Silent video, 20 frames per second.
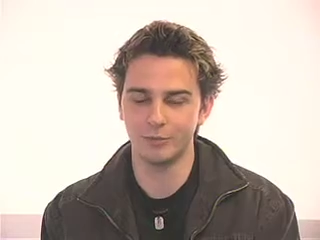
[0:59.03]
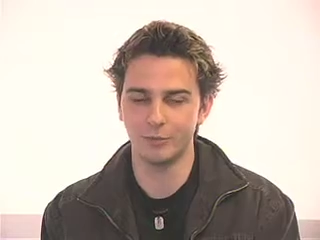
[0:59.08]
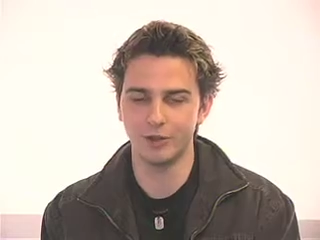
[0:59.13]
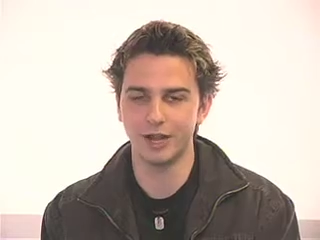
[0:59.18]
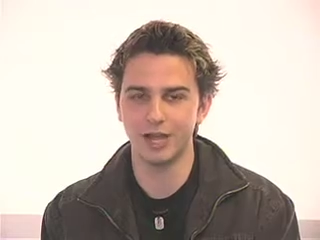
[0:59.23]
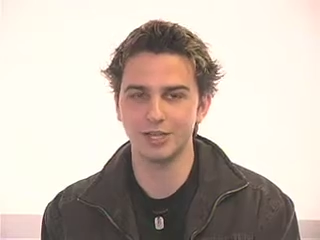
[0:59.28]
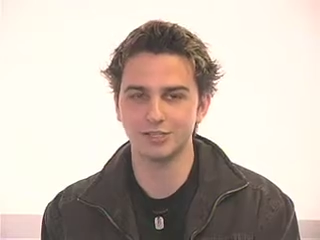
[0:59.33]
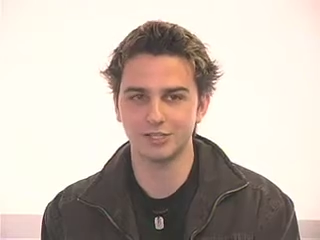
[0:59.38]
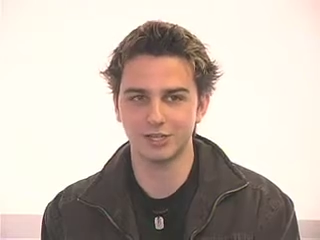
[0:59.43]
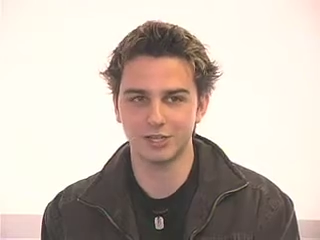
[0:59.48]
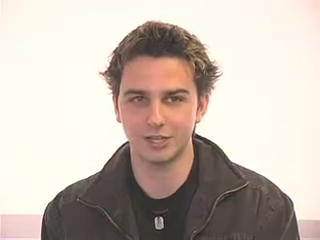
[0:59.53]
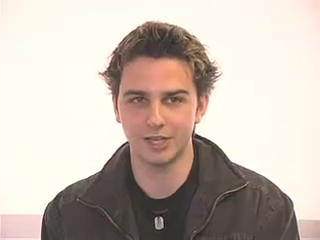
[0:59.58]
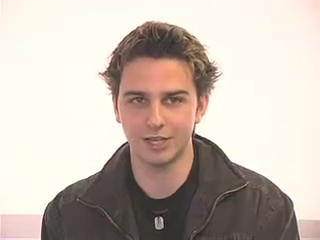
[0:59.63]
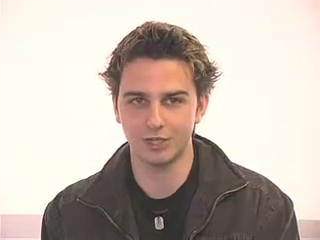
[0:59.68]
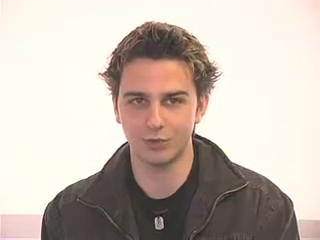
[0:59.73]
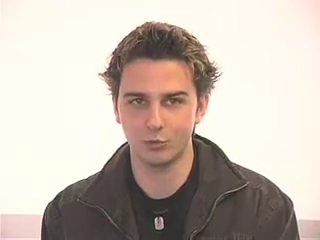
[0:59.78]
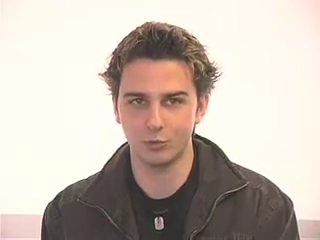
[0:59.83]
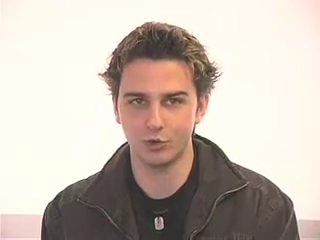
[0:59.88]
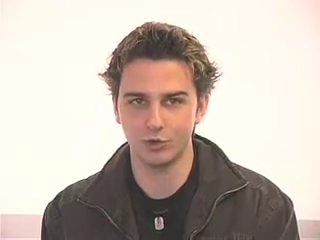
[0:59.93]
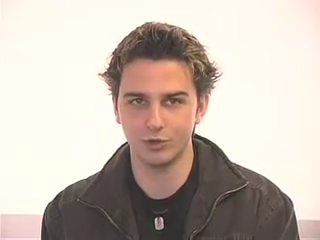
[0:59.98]
but as you
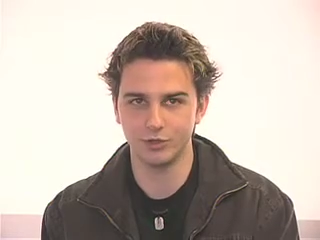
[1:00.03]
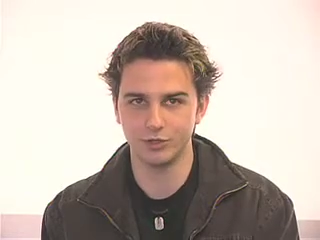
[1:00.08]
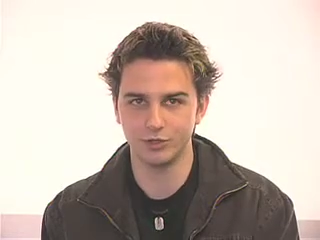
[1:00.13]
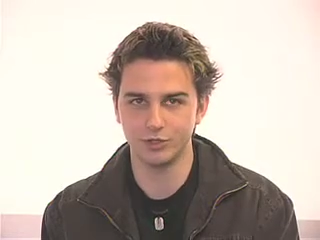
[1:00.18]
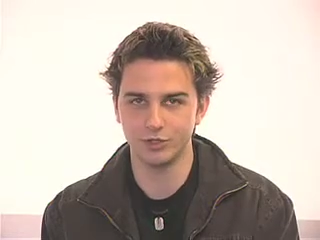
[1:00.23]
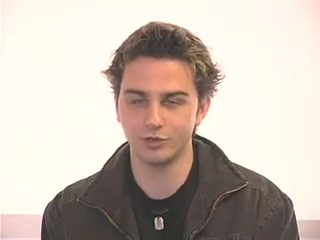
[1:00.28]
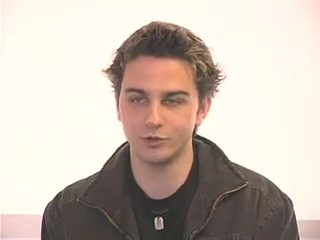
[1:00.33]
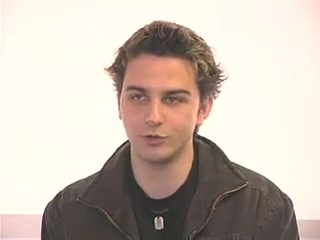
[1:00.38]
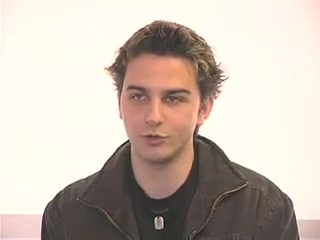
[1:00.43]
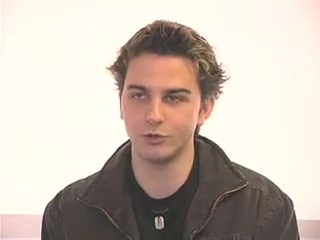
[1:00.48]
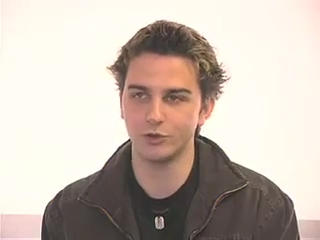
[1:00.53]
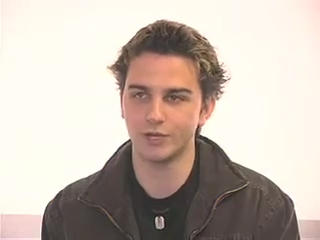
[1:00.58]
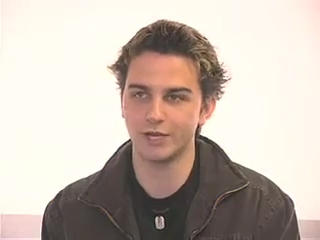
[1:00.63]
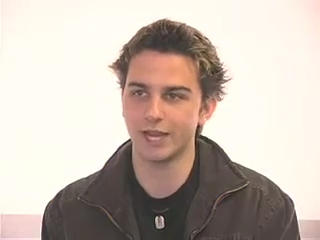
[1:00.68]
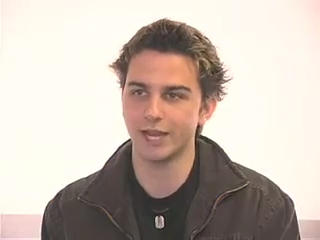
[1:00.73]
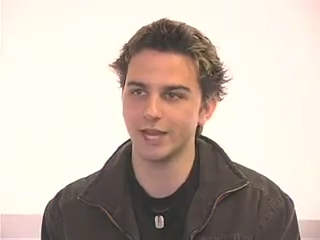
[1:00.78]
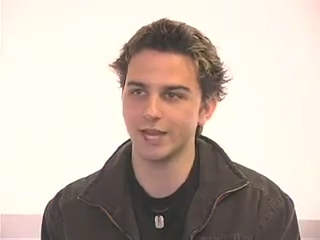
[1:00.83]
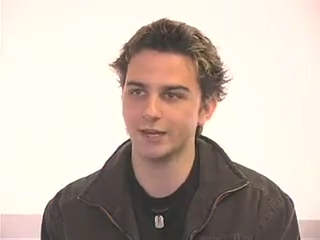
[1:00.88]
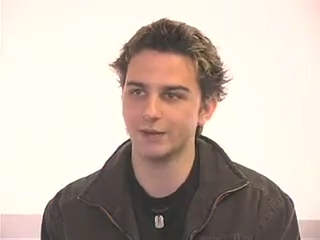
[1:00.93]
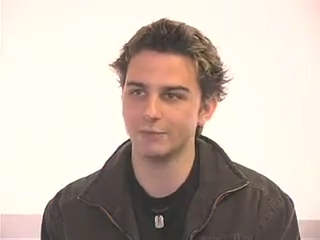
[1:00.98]
collect words you
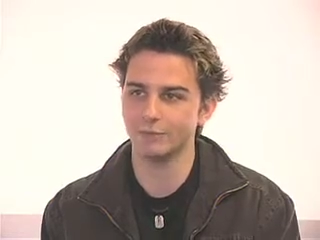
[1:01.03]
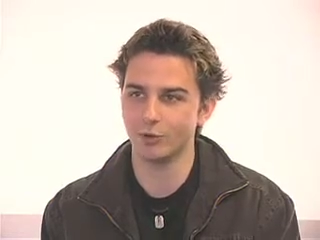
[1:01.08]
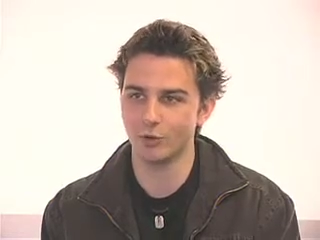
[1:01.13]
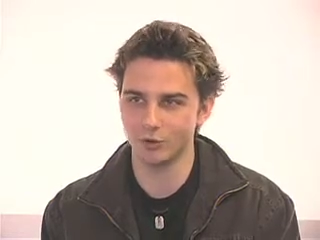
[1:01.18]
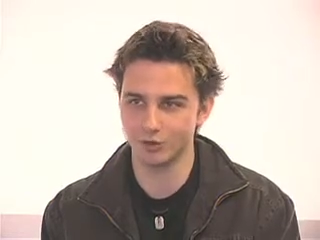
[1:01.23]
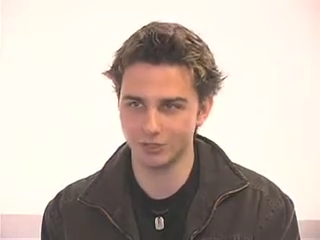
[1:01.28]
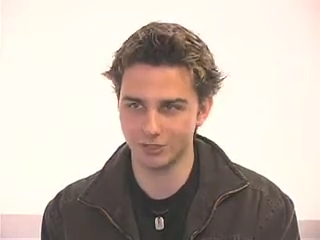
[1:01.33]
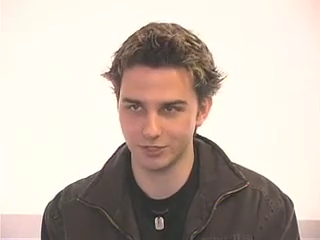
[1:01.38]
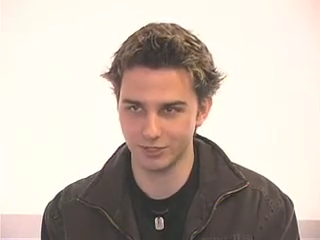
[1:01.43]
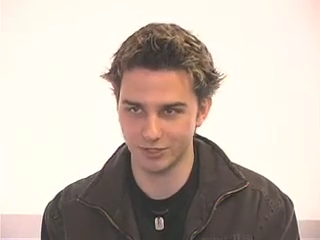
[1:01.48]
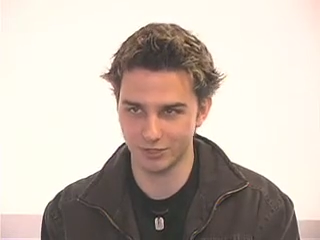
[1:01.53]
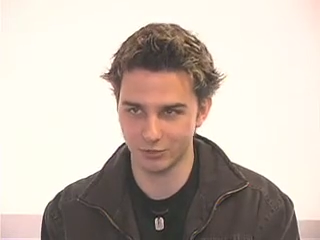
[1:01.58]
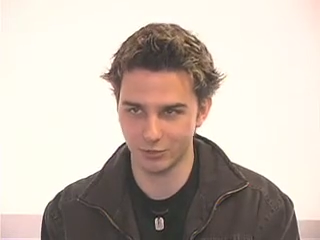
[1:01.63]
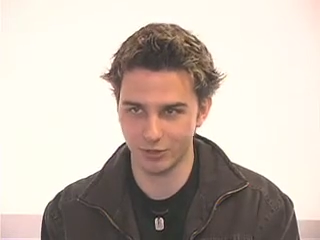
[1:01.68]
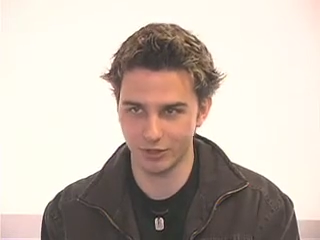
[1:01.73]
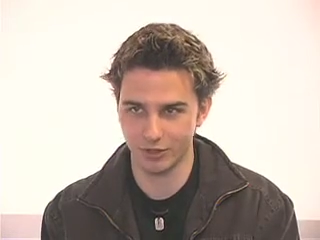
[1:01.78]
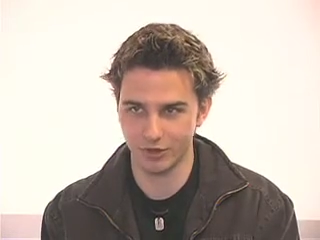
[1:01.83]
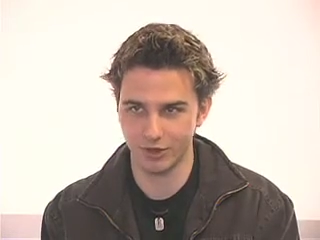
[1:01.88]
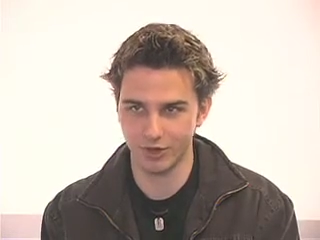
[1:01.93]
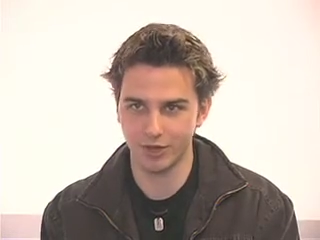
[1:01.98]
gain bonuses,
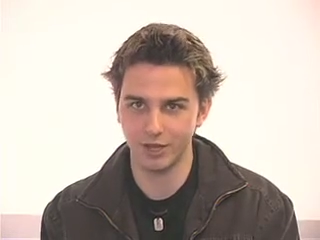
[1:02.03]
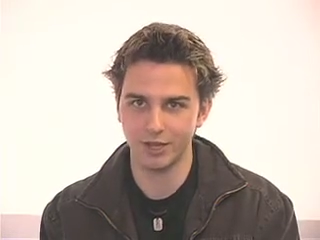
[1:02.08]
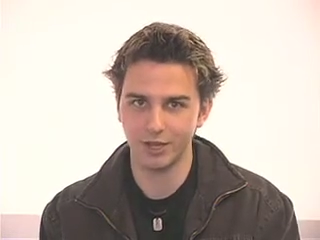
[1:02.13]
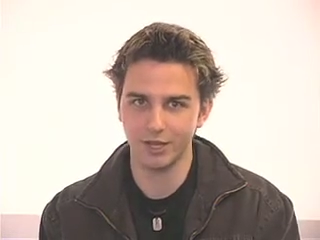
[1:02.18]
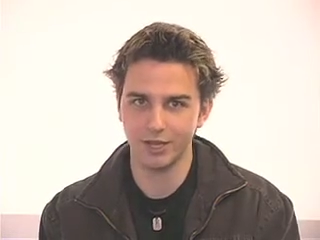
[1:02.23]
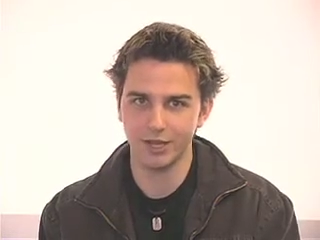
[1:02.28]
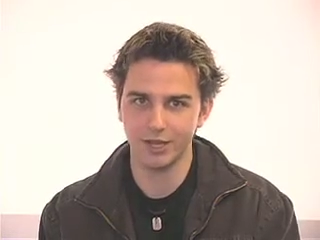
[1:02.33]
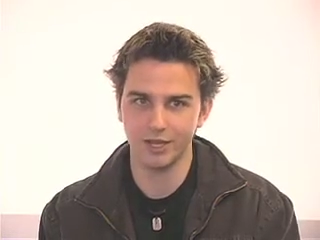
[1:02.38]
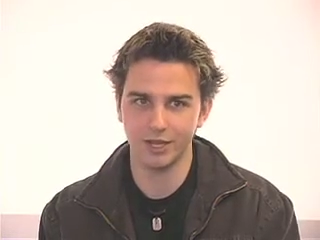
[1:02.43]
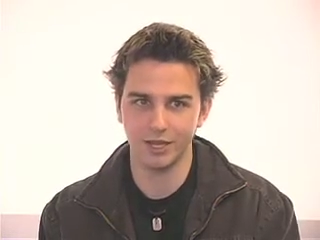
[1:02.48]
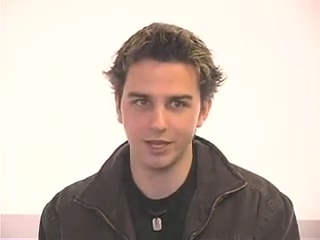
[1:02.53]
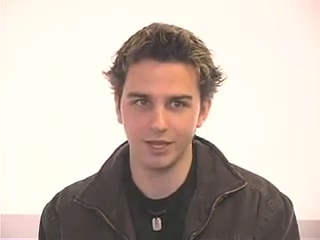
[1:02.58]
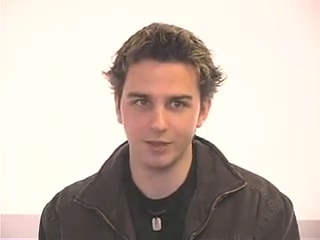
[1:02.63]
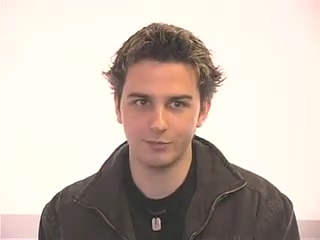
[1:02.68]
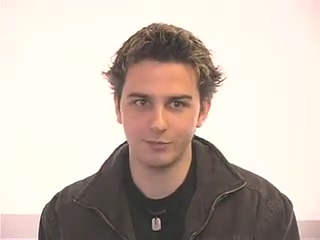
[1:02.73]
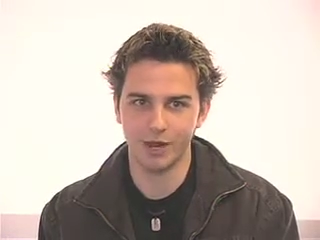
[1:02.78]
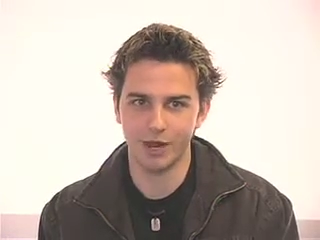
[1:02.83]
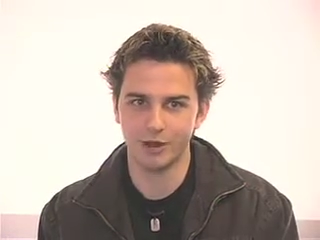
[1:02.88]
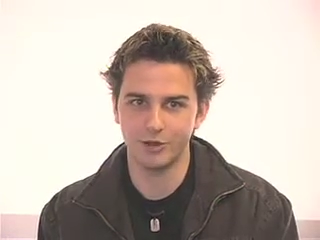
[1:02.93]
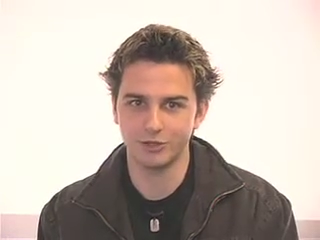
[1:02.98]
whether
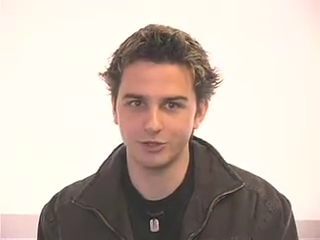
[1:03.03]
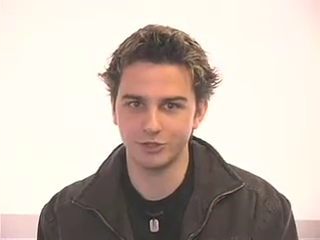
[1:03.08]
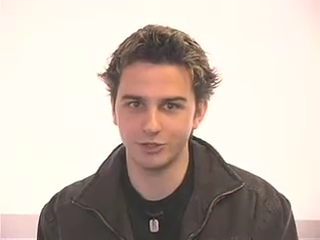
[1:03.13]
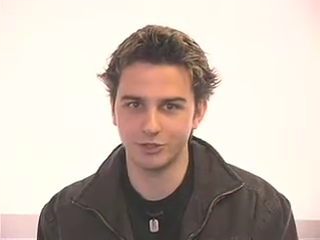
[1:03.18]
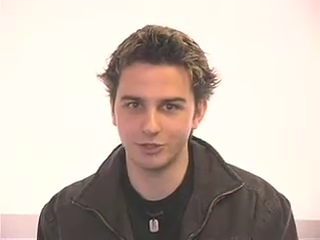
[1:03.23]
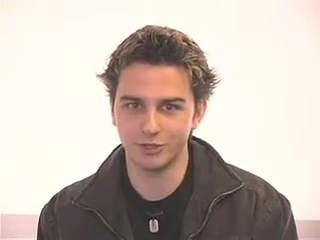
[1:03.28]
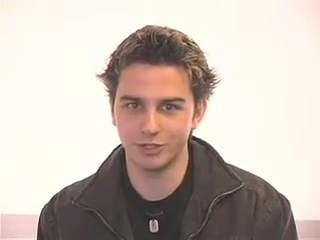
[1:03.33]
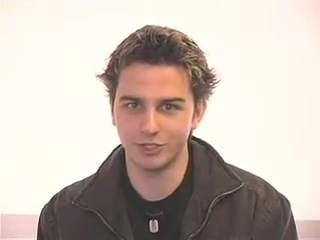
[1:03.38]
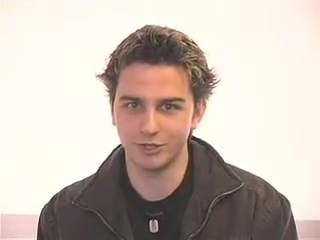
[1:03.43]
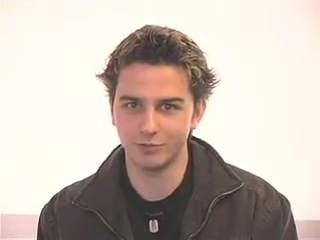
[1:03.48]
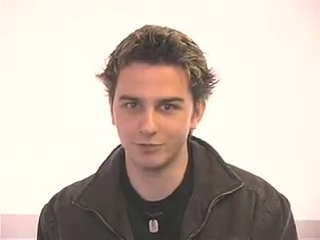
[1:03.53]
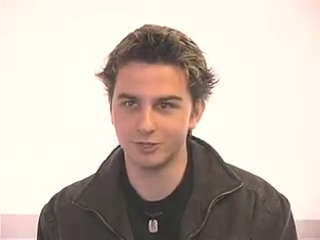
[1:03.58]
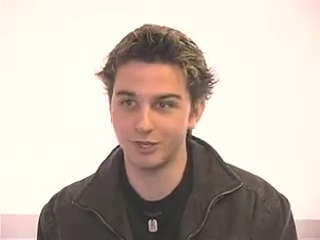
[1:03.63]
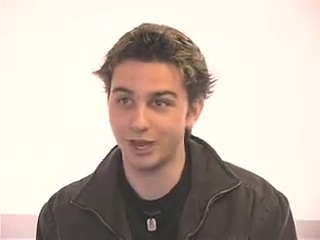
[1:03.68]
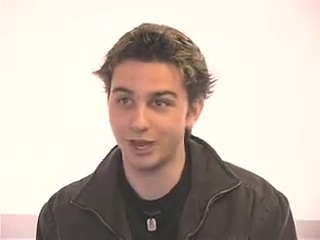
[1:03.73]
it powers your ship's